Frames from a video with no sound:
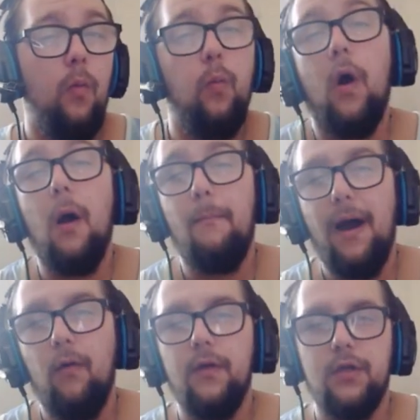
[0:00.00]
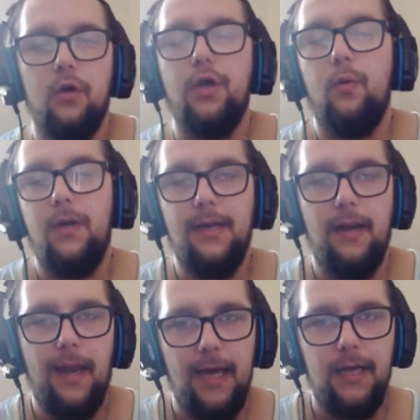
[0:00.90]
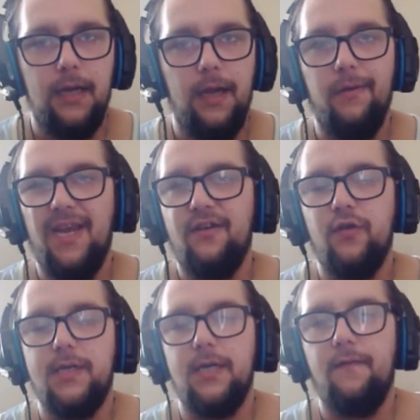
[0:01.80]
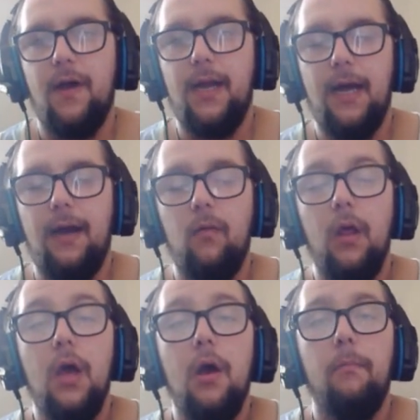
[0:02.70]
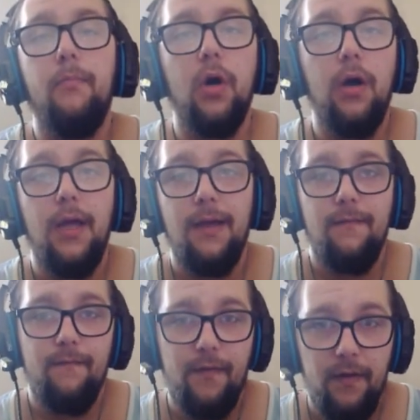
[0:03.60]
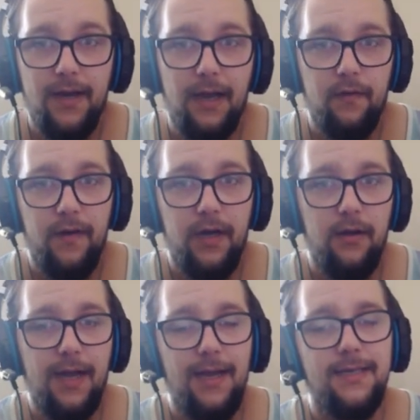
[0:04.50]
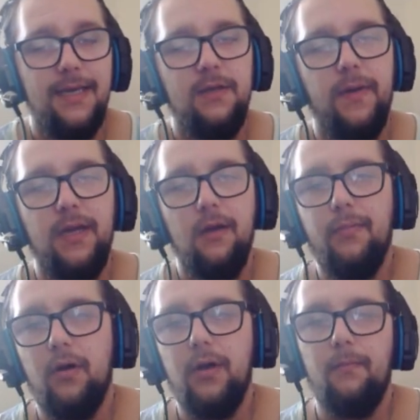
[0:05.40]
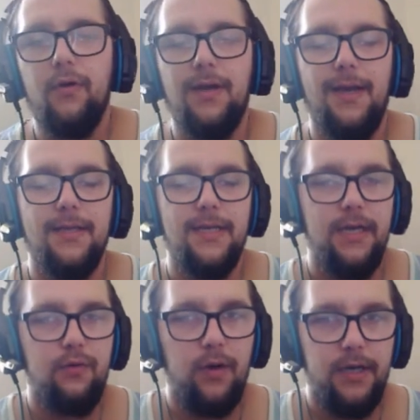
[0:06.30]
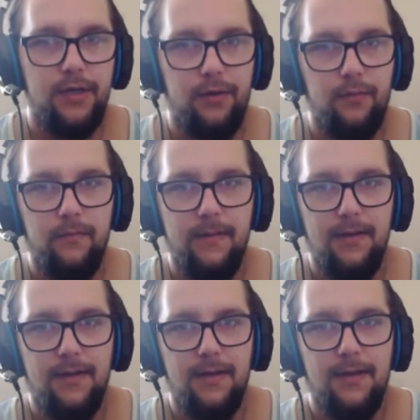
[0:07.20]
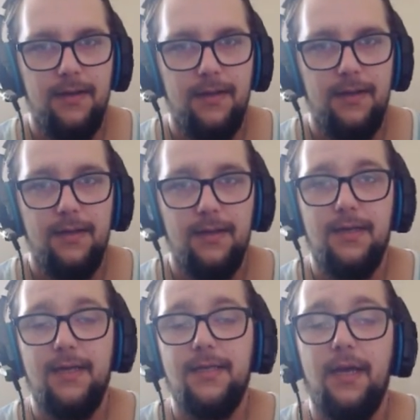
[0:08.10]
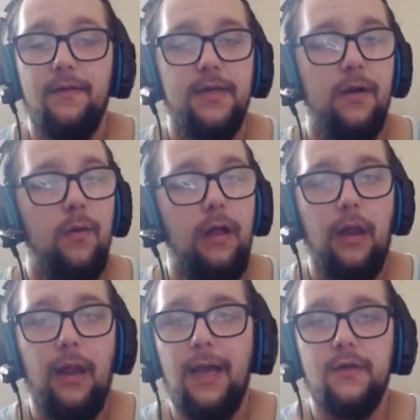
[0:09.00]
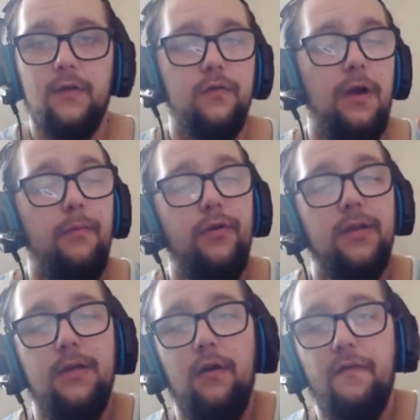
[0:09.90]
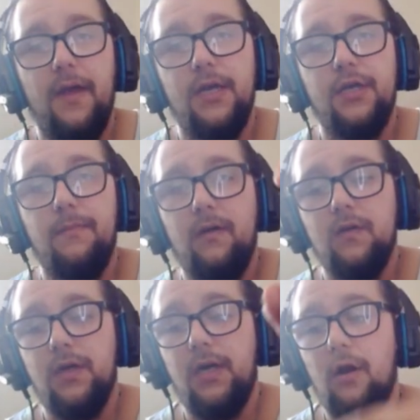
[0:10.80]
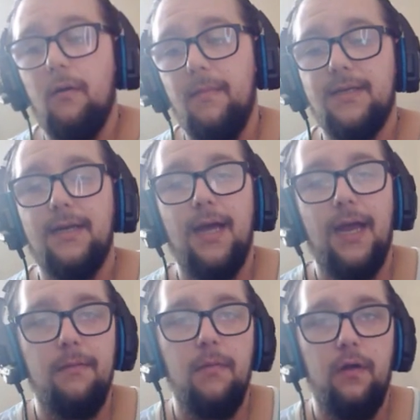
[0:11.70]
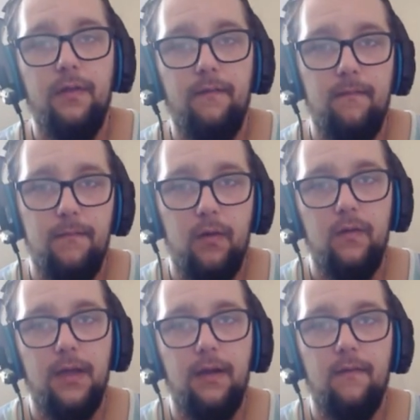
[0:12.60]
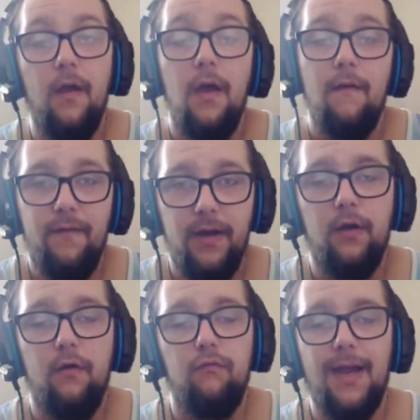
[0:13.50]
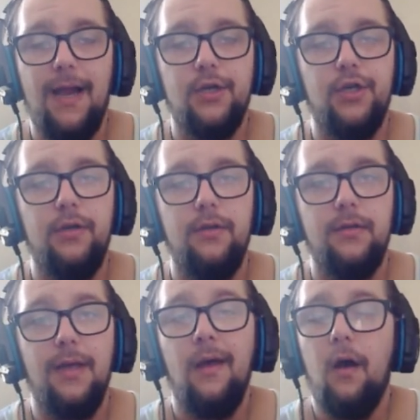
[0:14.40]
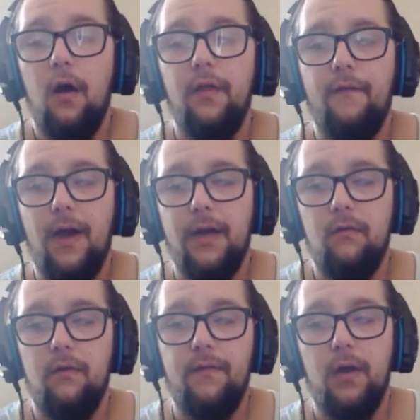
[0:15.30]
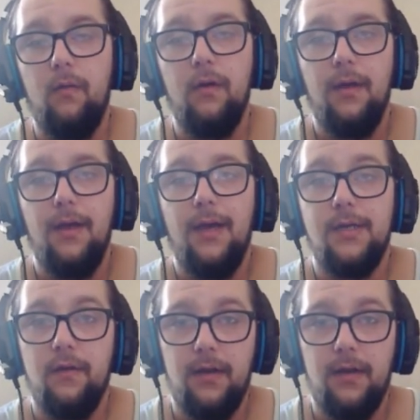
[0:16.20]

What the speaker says: what about the song you didn't like. It'd be interesting to find out. But for the next video, guys, it has been your boy, Brad SK22. Stay safe, stay well. Like, subscribe, press the notification bell so you're not missing any more of the music video reactions or the final review. Until the